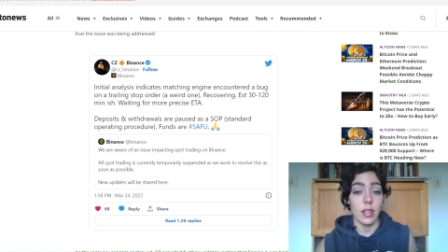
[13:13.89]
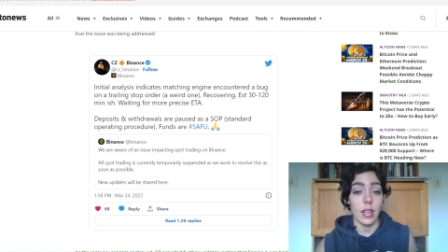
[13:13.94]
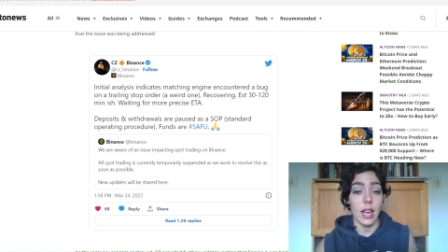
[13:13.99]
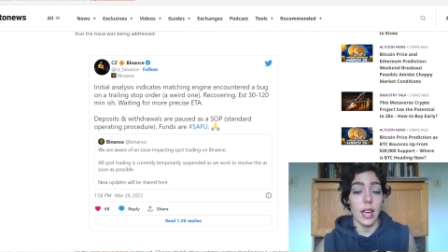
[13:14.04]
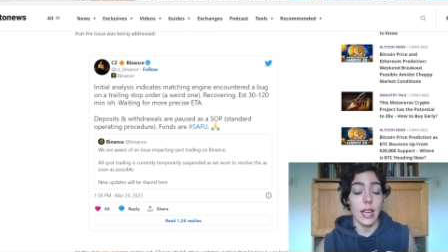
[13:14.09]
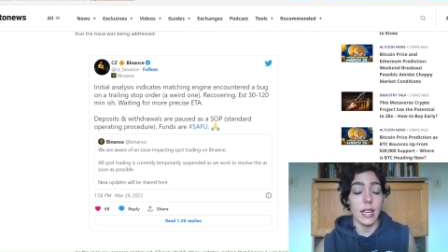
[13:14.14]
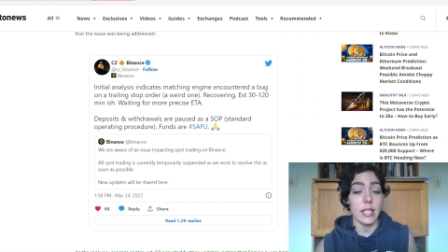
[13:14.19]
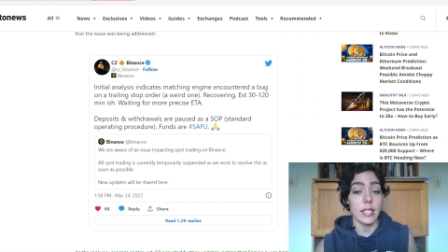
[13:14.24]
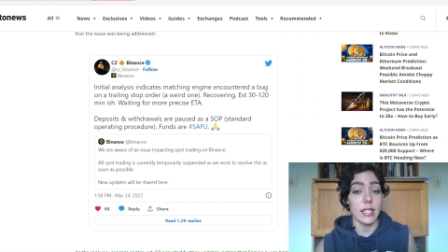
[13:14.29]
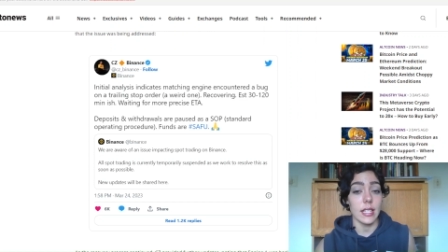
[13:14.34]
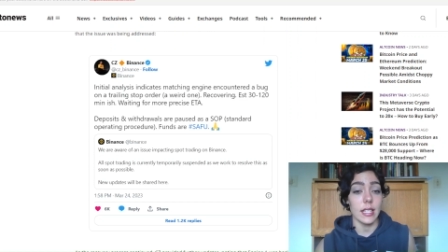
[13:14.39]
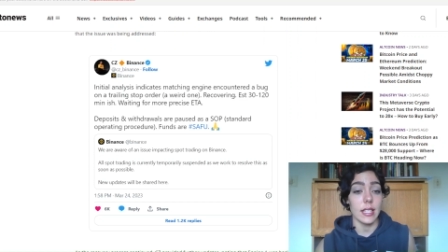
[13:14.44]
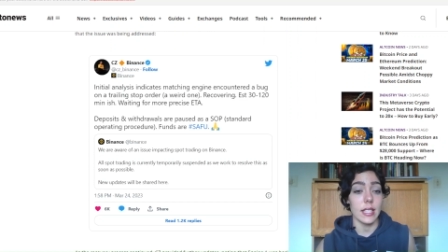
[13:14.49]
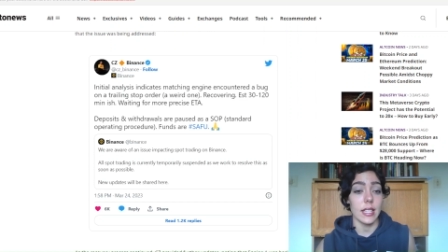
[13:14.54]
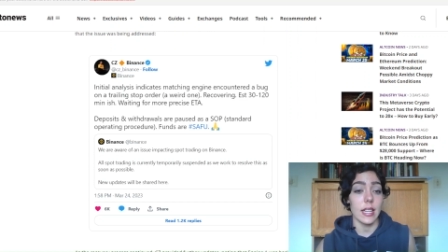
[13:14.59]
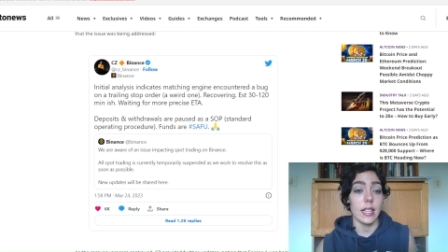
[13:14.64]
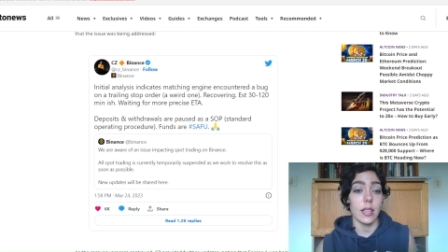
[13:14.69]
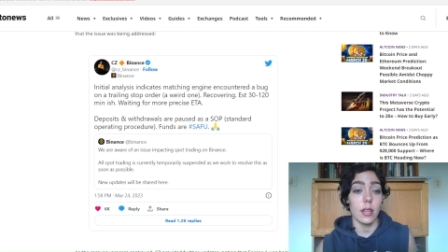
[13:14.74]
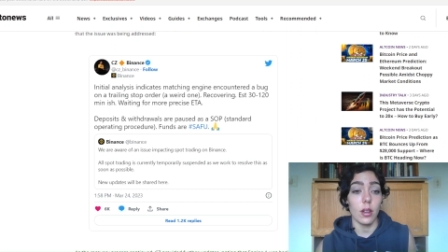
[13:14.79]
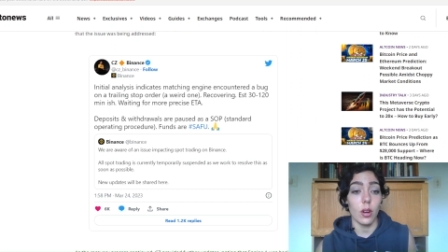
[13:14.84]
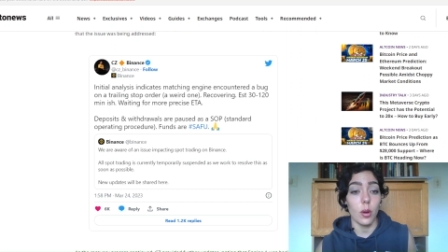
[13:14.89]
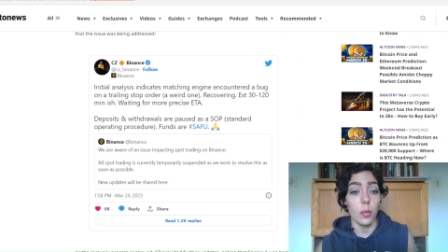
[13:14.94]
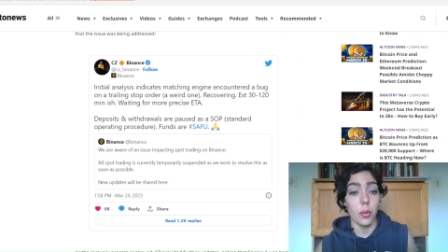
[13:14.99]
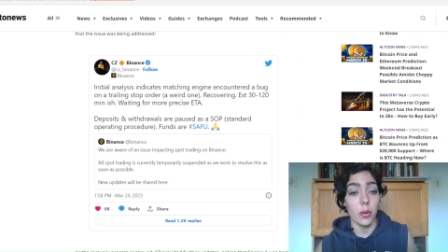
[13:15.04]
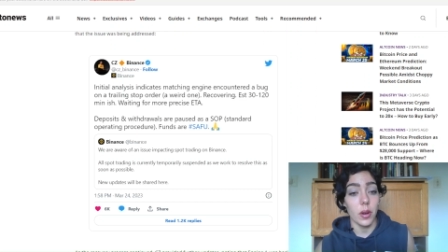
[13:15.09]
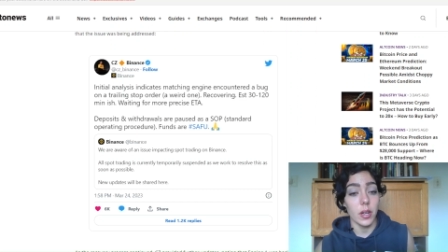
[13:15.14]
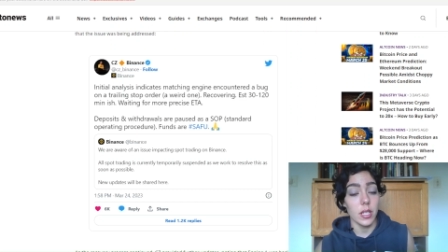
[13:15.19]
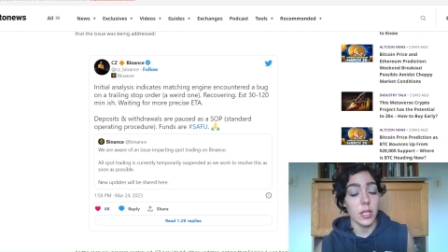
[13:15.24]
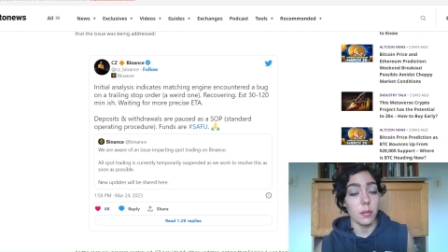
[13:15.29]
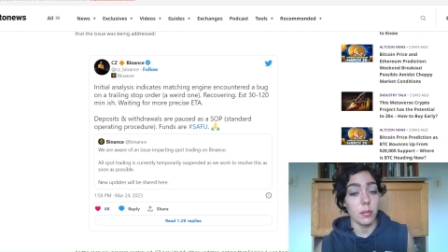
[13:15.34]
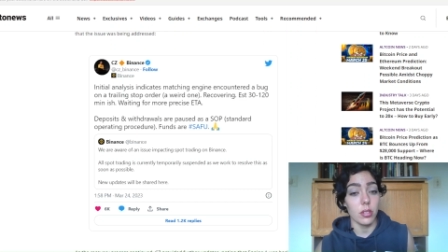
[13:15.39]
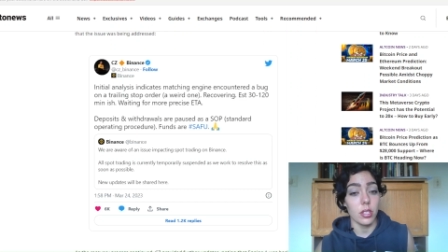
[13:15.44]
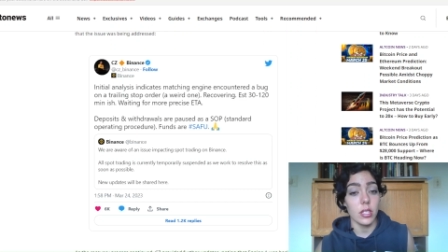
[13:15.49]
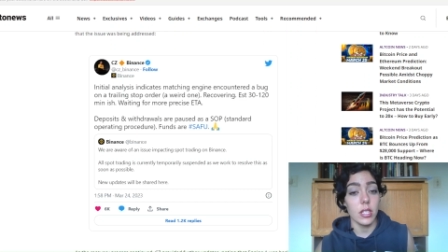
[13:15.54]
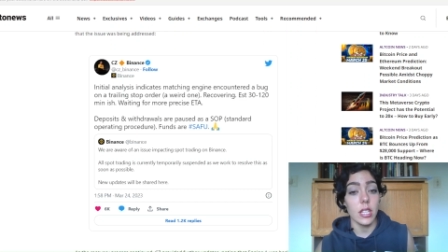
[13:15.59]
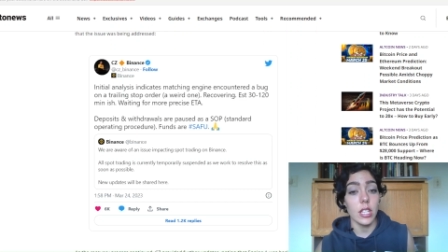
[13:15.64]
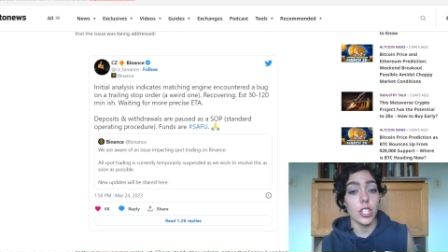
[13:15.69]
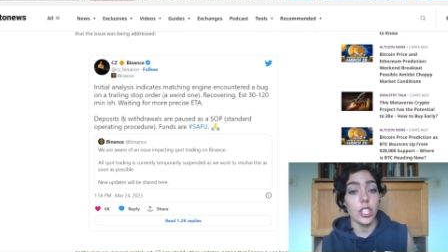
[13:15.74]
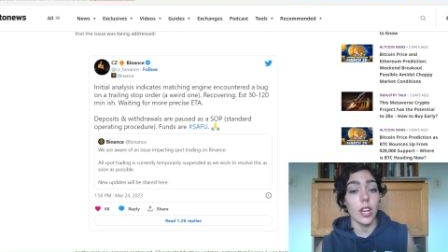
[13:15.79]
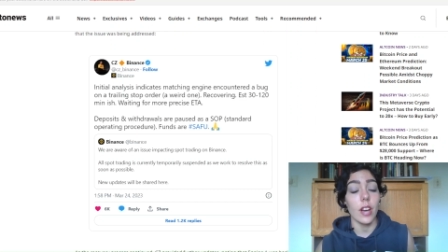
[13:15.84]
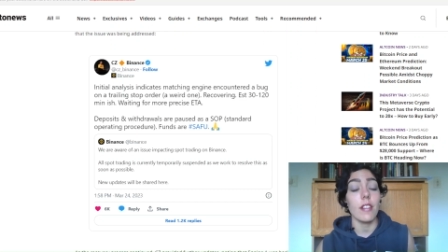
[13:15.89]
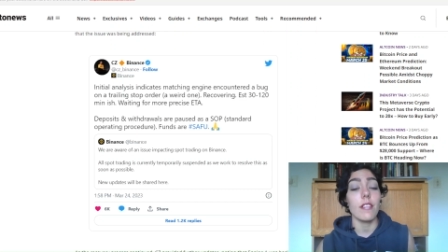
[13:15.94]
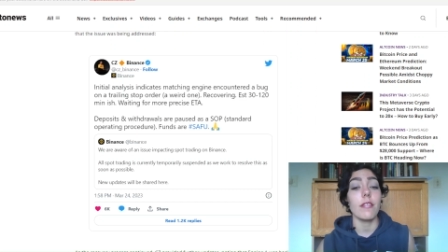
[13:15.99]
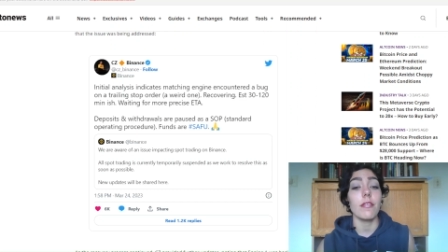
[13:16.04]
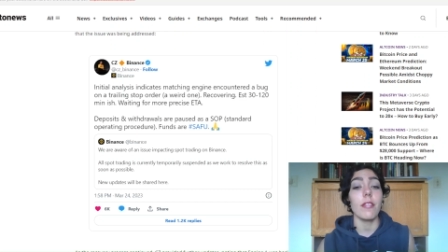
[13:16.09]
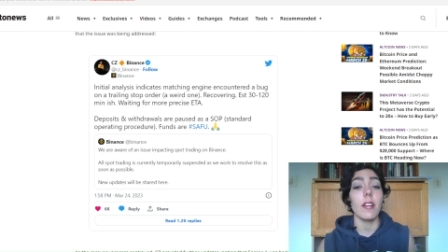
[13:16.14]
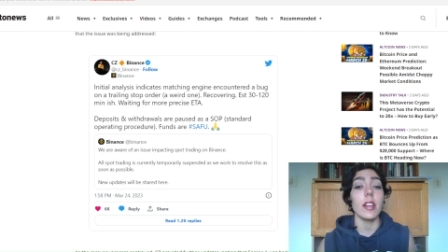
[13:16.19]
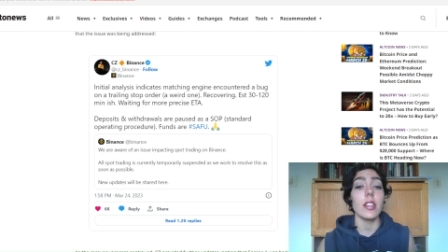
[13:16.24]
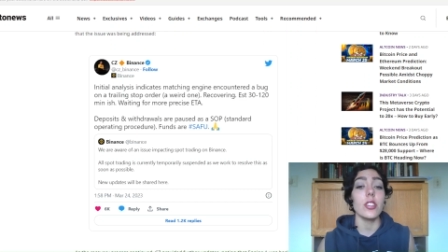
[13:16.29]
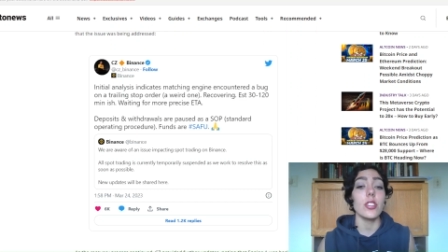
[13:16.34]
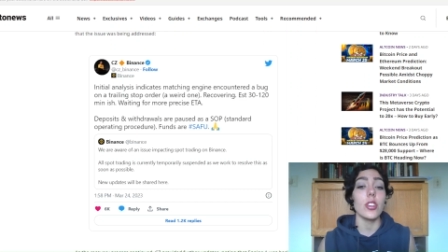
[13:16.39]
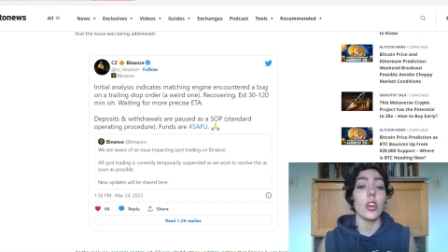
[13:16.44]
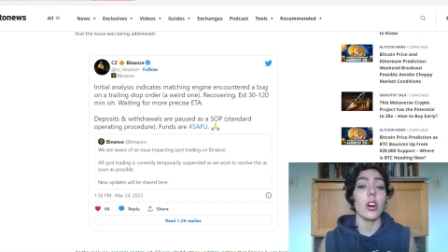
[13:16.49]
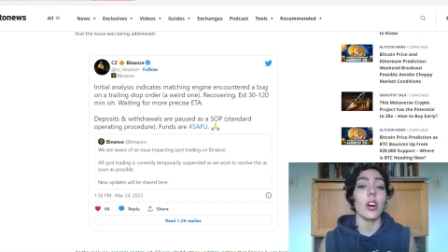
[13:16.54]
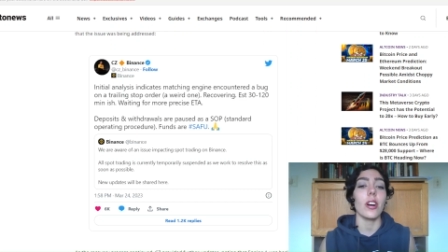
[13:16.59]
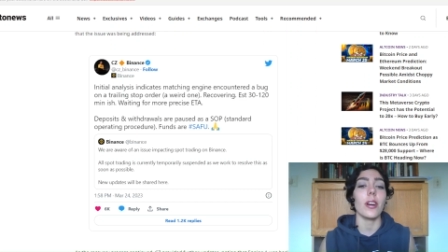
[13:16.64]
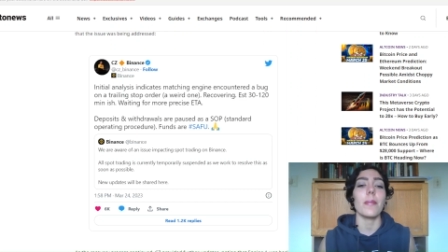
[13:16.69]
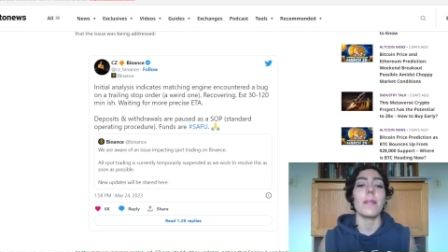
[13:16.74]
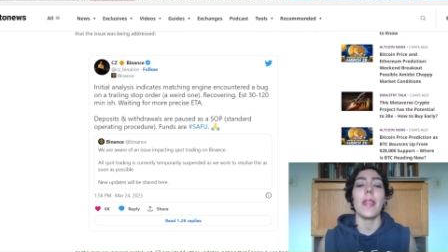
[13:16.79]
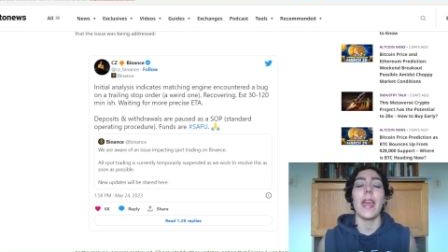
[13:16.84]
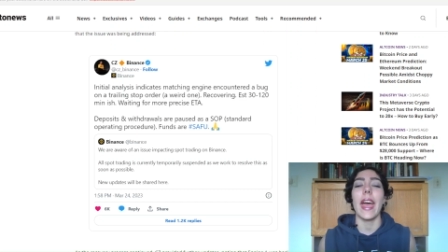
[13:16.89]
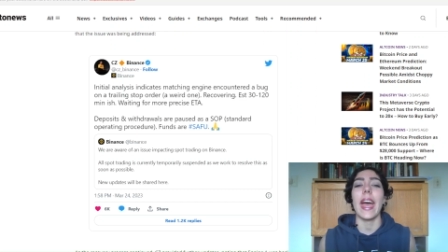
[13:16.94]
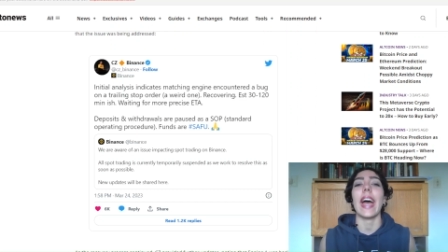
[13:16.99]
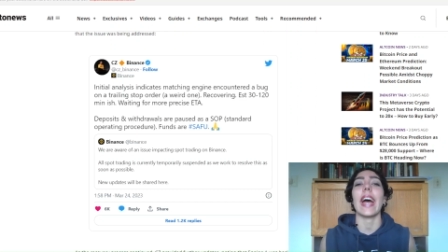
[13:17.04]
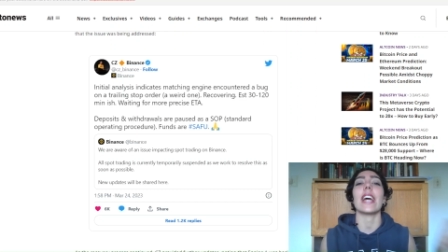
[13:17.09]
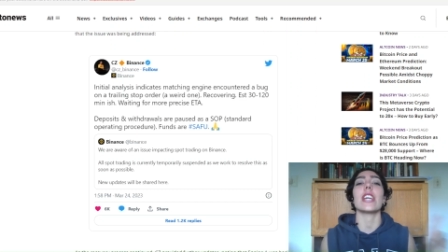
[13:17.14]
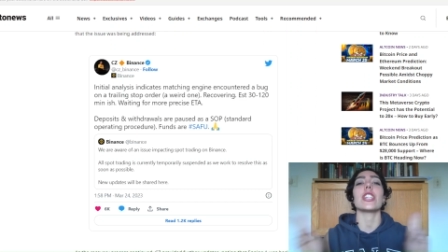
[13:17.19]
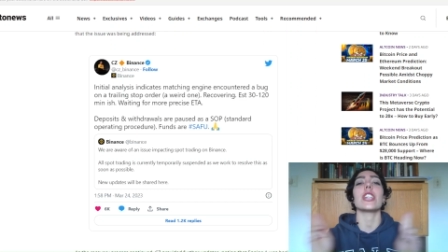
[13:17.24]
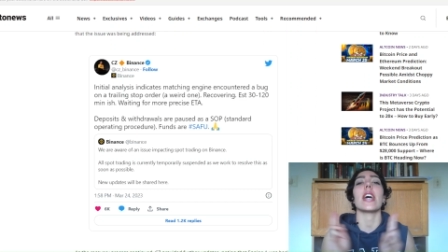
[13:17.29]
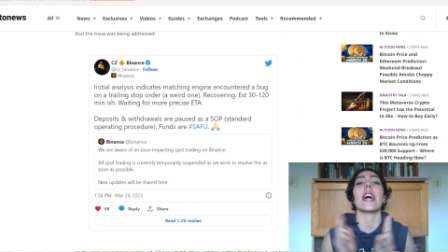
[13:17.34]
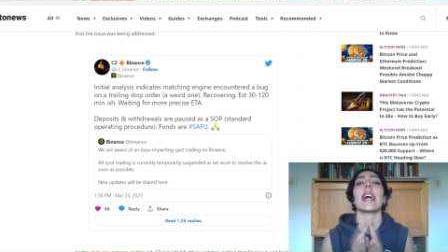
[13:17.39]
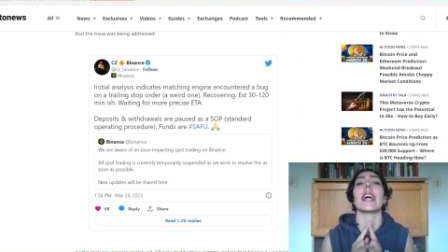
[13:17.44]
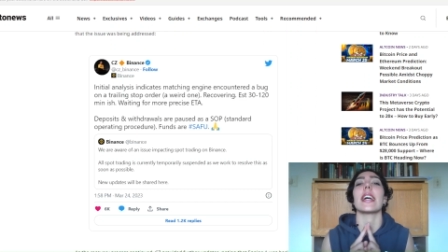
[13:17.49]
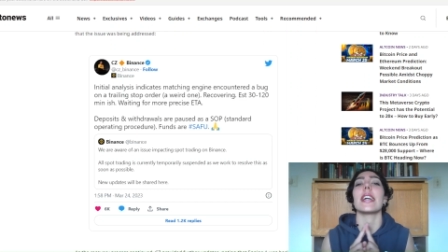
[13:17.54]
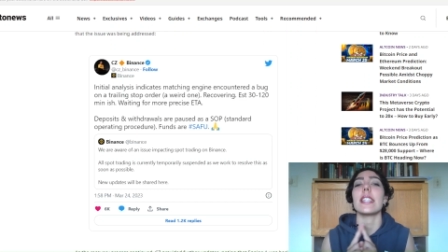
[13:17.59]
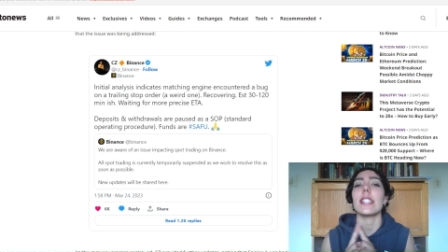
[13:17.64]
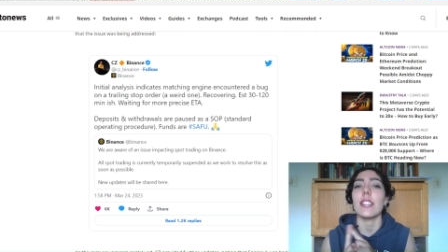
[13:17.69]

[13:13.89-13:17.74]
as standard operating procedure. Funds are hashtag